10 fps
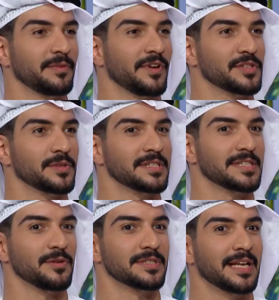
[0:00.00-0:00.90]
friends with since
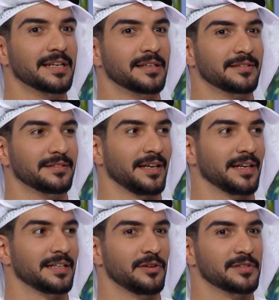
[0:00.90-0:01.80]
I was 10.
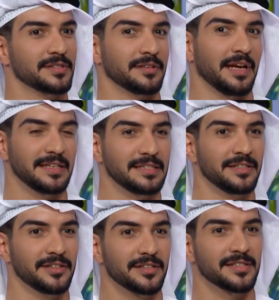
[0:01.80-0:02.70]
Like, now it's 18
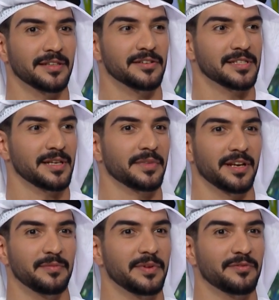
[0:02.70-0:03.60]
years, and there are some that
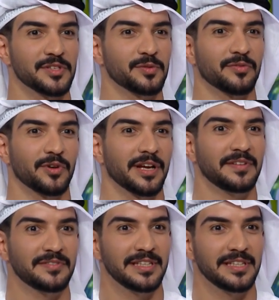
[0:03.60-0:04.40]
I've been friends with for like 15